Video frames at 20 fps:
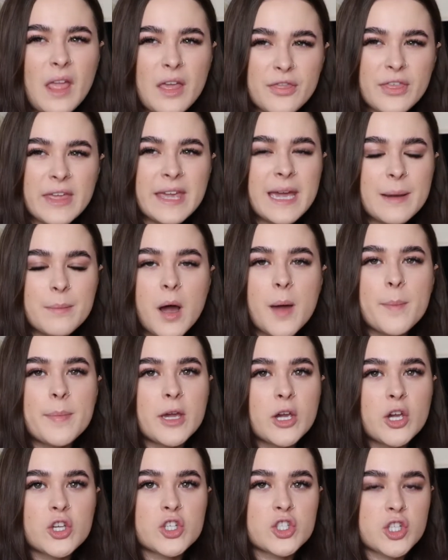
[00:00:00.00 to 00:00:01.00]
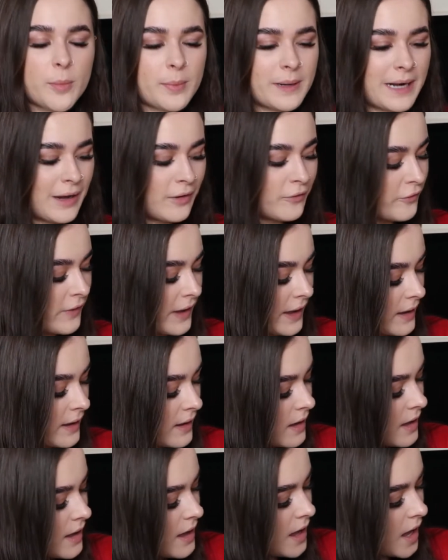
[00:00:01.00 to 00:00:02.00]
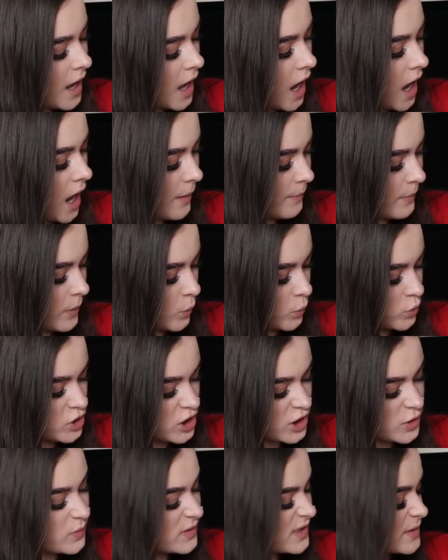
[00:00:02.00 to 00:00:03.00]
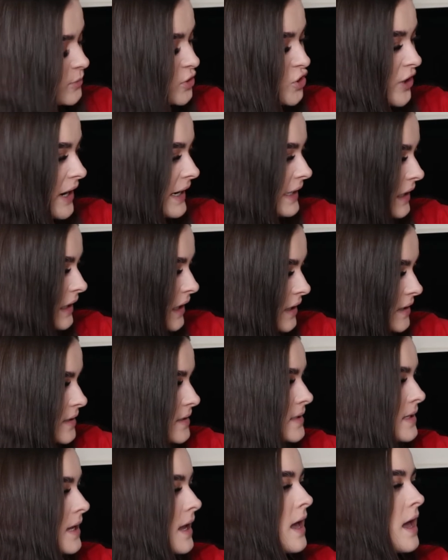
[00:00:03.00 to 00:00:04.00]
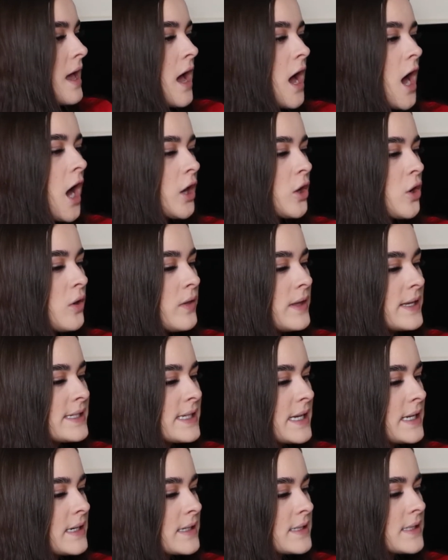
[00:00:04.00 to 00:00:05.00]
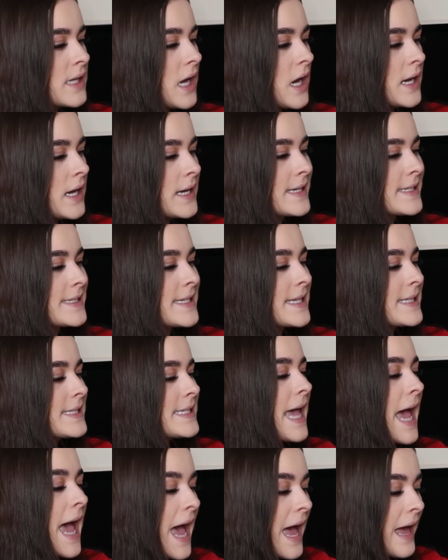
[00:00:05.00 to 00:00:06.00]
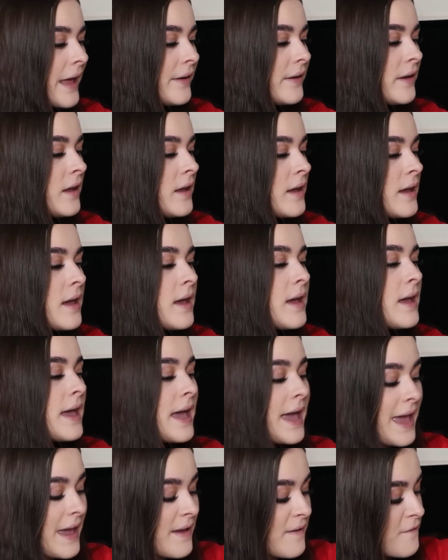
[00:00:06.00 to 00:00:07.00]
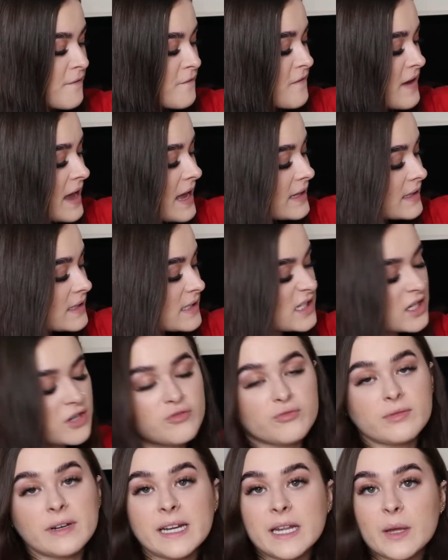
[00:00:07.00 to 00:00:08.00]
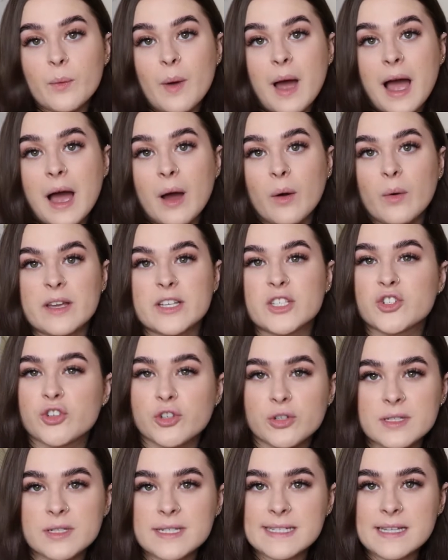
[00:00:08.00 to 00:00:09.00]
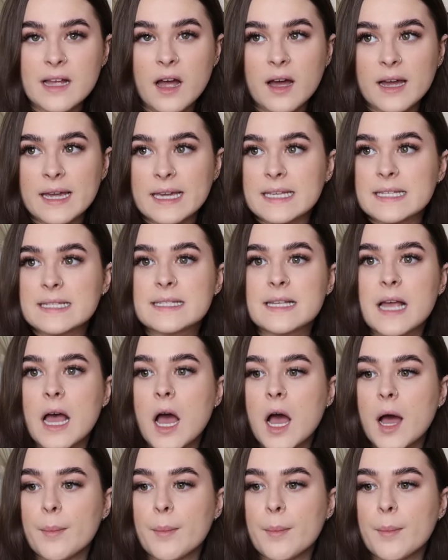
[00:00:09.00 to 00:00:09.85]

I think it might be a good shopping outfit, just with some trainers. I got this in a size 10. It fits really well, it's true to size.